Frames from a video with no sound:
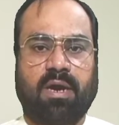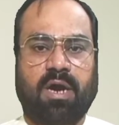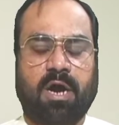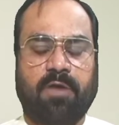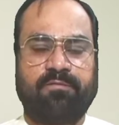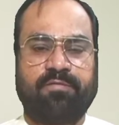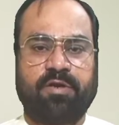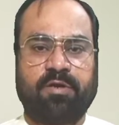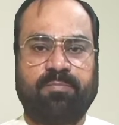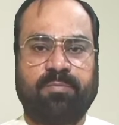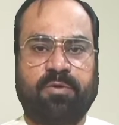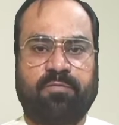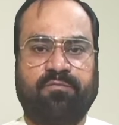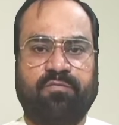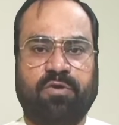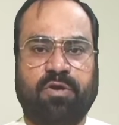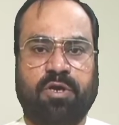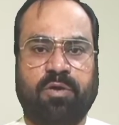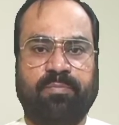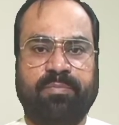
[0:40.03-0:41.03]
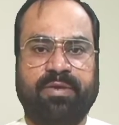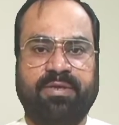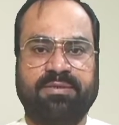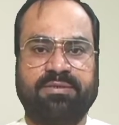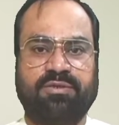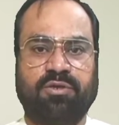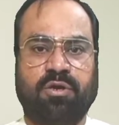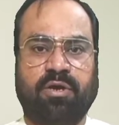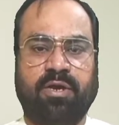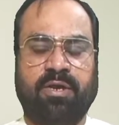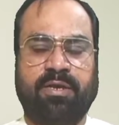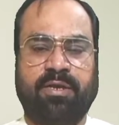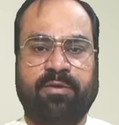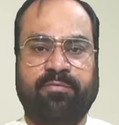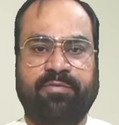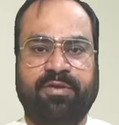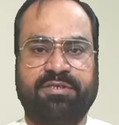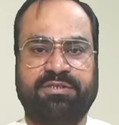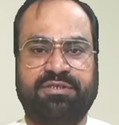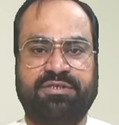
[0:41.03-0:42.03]
after performing soil
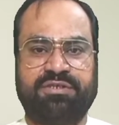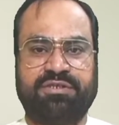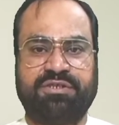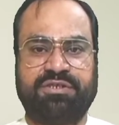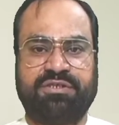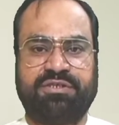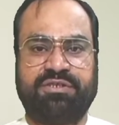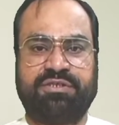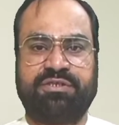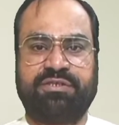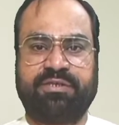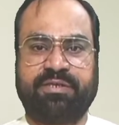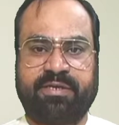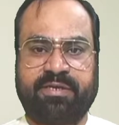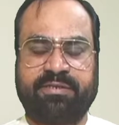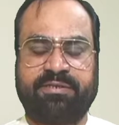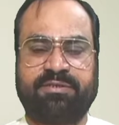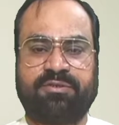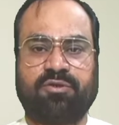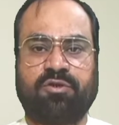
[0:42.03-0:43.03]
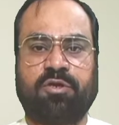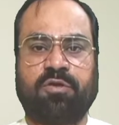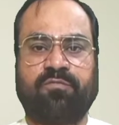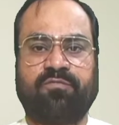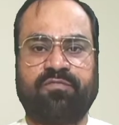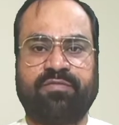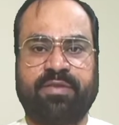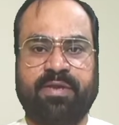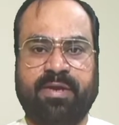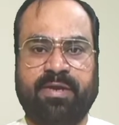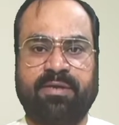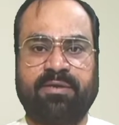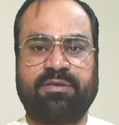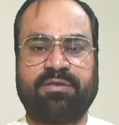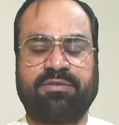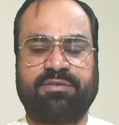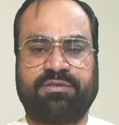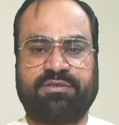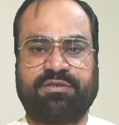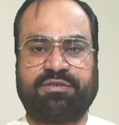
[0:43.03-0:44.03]
investigation test of that
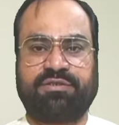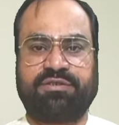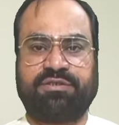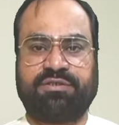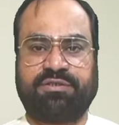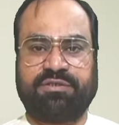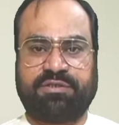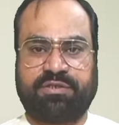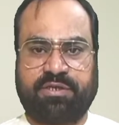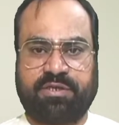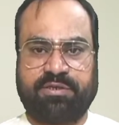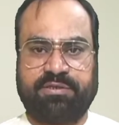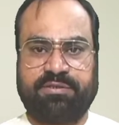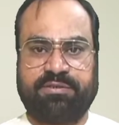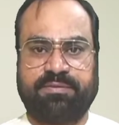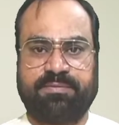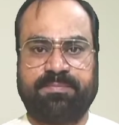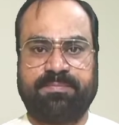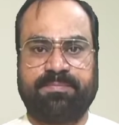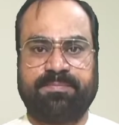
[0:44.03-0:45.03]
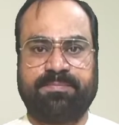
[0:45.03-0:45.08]
construction site.